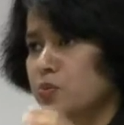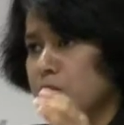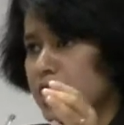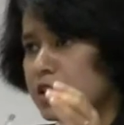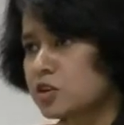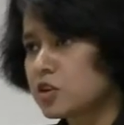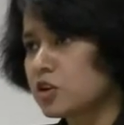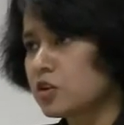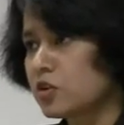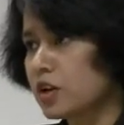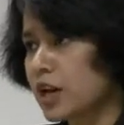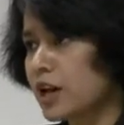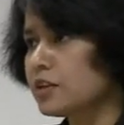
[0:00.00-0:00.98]
based on
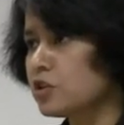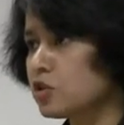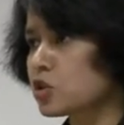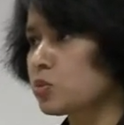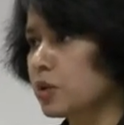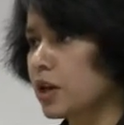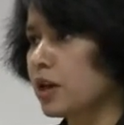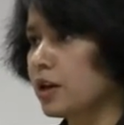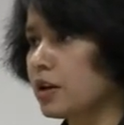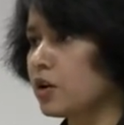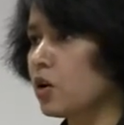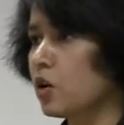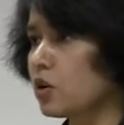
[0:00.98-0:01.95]
your land use
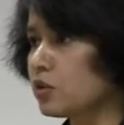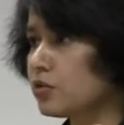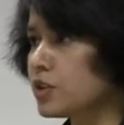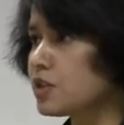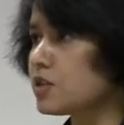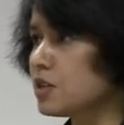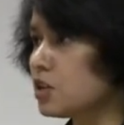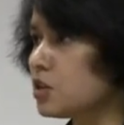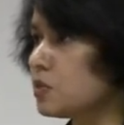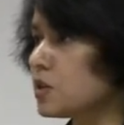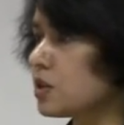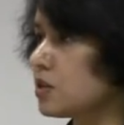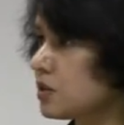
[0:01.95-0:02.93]
plan, all of this need to
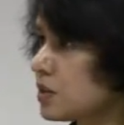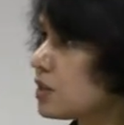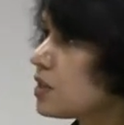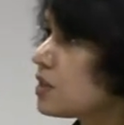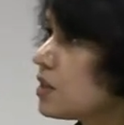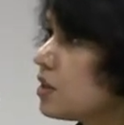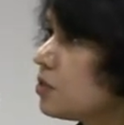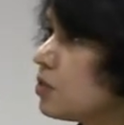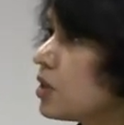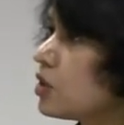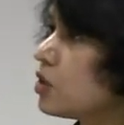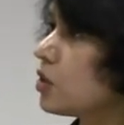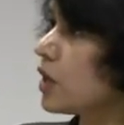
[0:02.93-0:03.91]
be consistent,
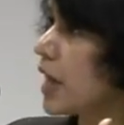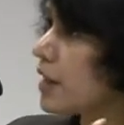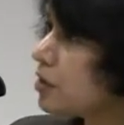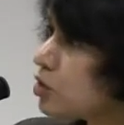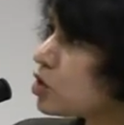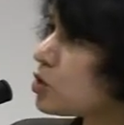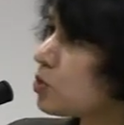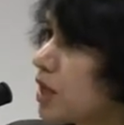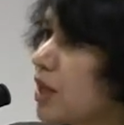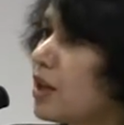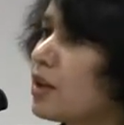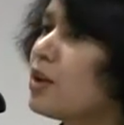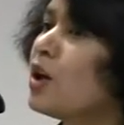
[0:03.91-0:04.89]
but your land use
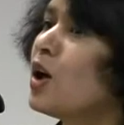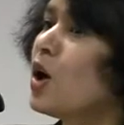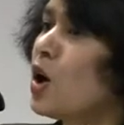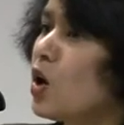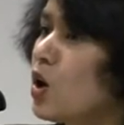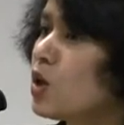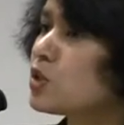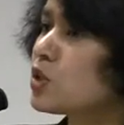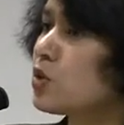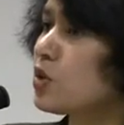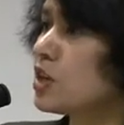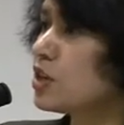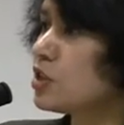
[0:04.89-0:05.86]
plan
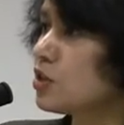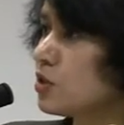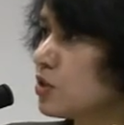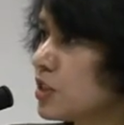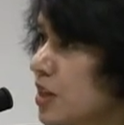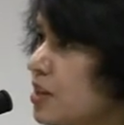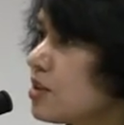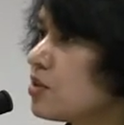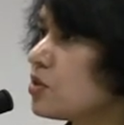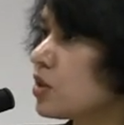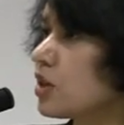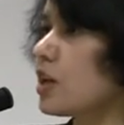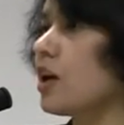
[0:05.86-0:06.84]
also need to take
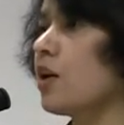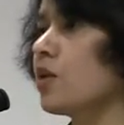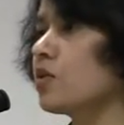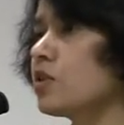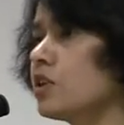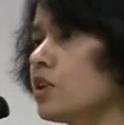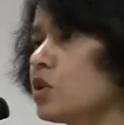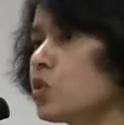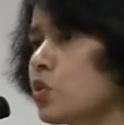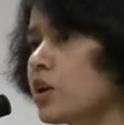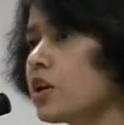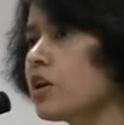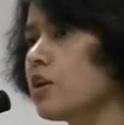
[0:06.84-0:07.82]
into account the
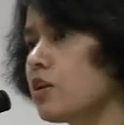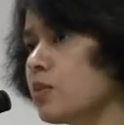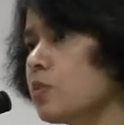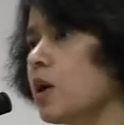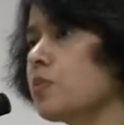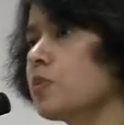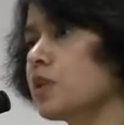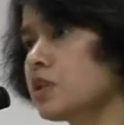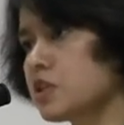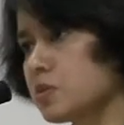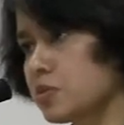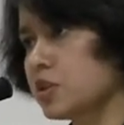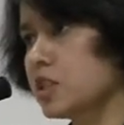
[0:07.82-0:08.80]
20-year
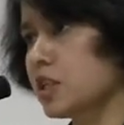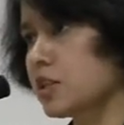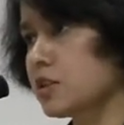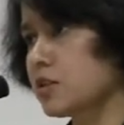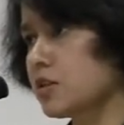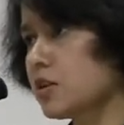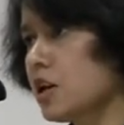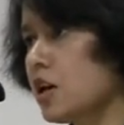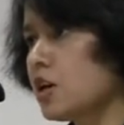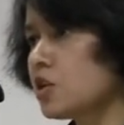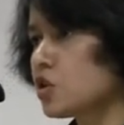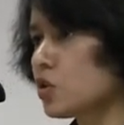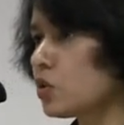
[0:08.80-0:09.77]
population projection.
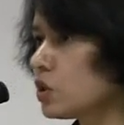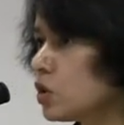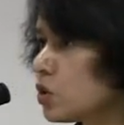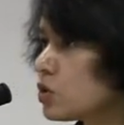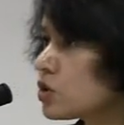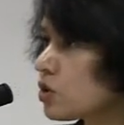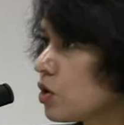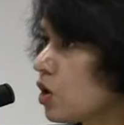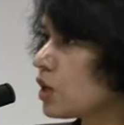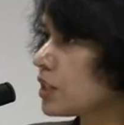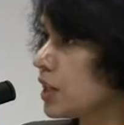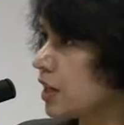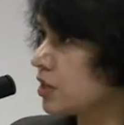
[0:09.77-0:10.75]
So those are
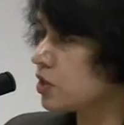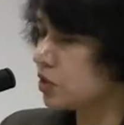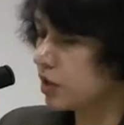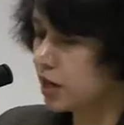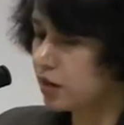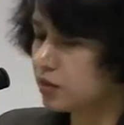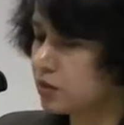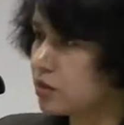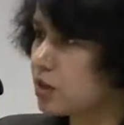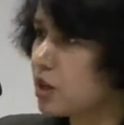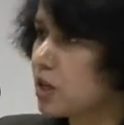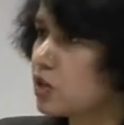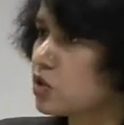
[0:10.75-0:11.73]
all tied
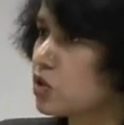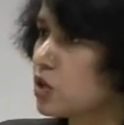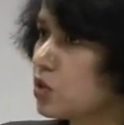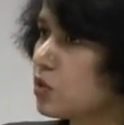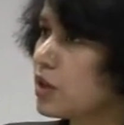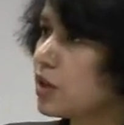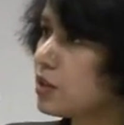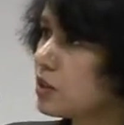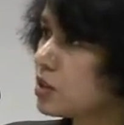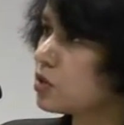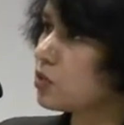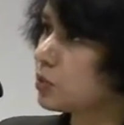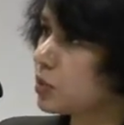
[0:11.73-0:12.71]
together. So you get
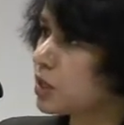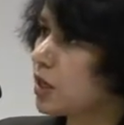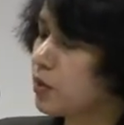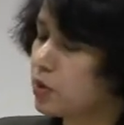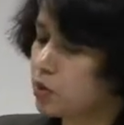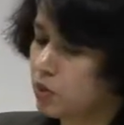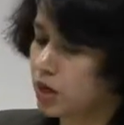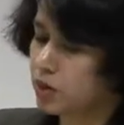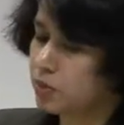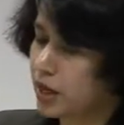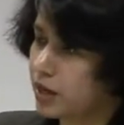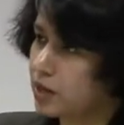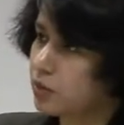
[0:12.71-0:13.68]
this from the countywide
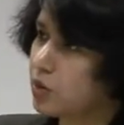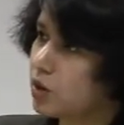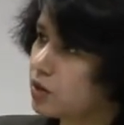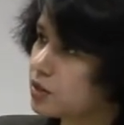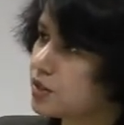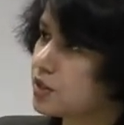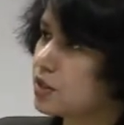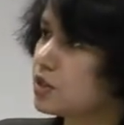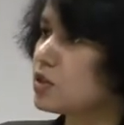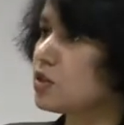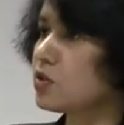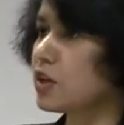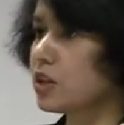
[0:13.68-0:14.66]
planning
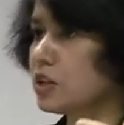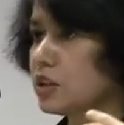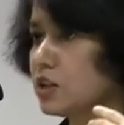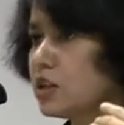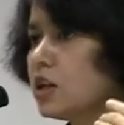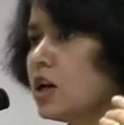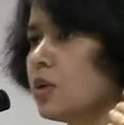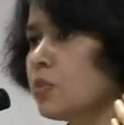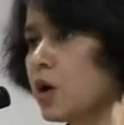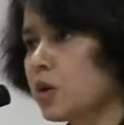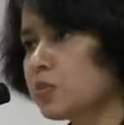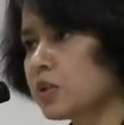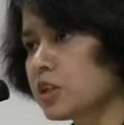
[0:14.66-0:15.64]
policies, you get the
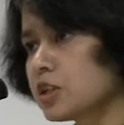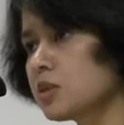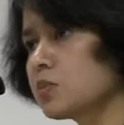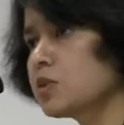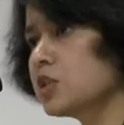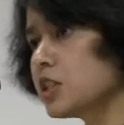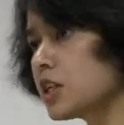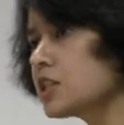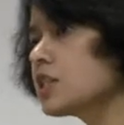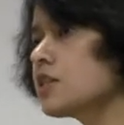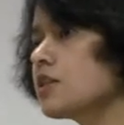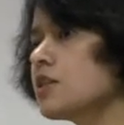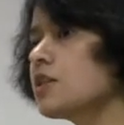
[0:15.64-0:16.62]
population
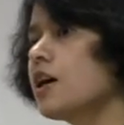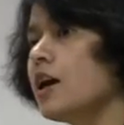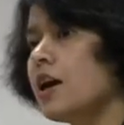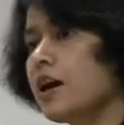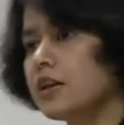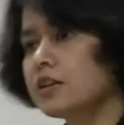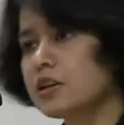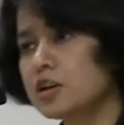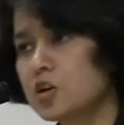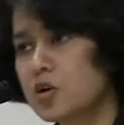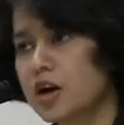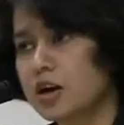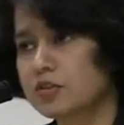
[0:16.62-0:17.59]
projection, and then
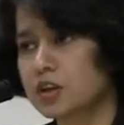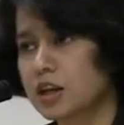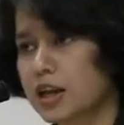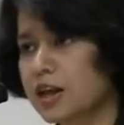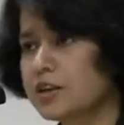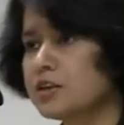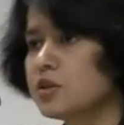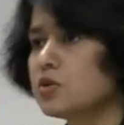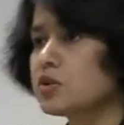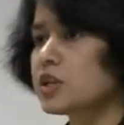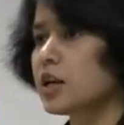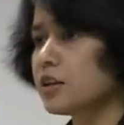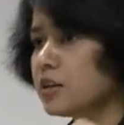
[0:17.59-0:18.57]
you have the land
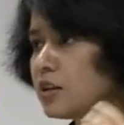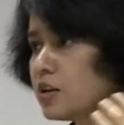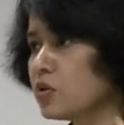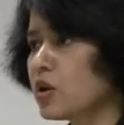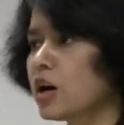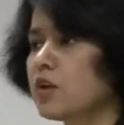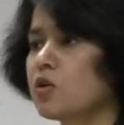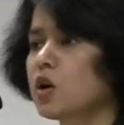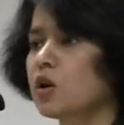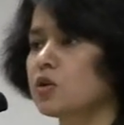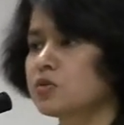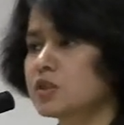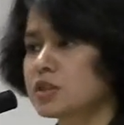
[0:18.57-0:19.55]
use, and then you have
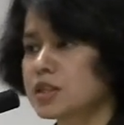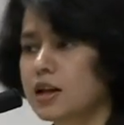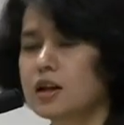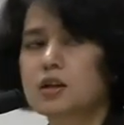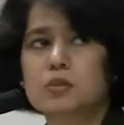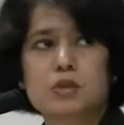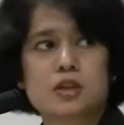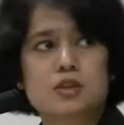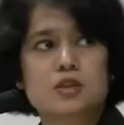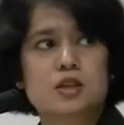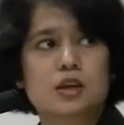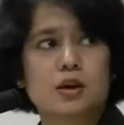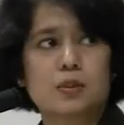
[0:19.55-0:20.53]
all of these
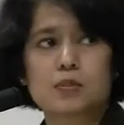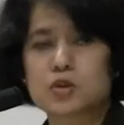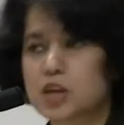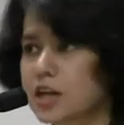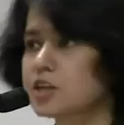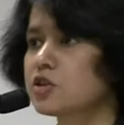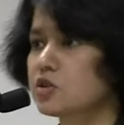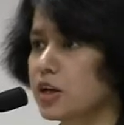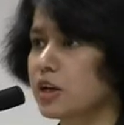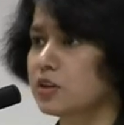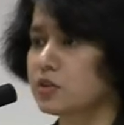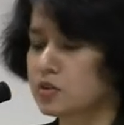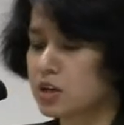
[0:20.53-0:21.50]
elements tied
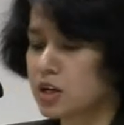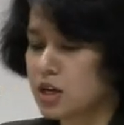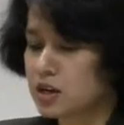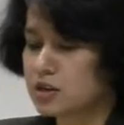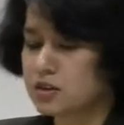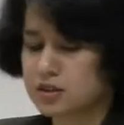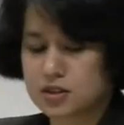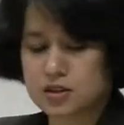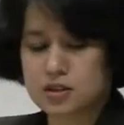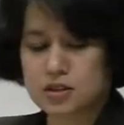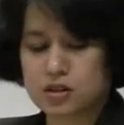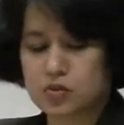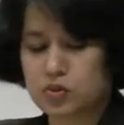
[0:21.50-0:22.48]
together,
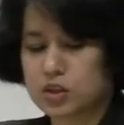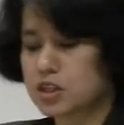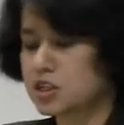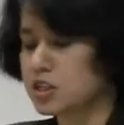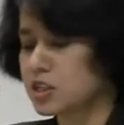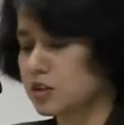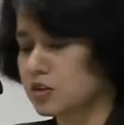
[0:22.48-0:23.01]
consistent with each